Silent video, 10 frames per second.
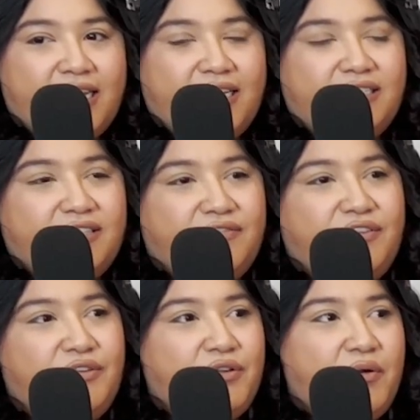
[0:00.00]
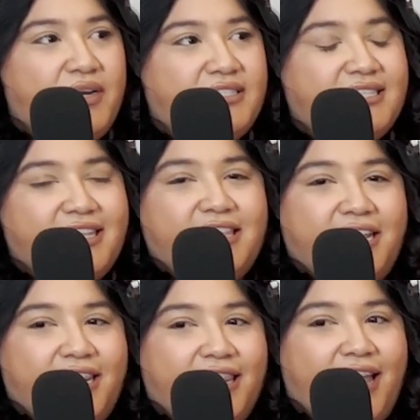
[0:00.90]
is if you notice that
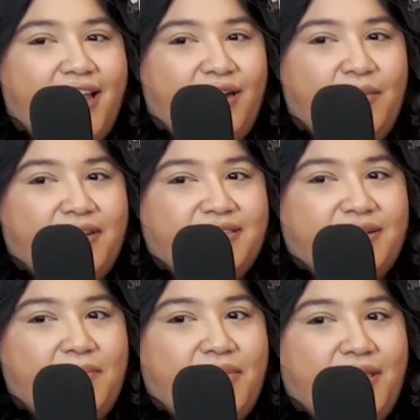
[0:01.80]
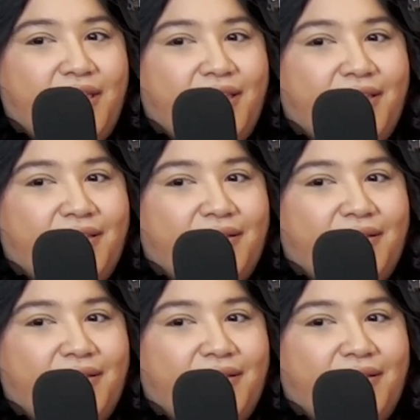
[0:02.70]
they lied about something.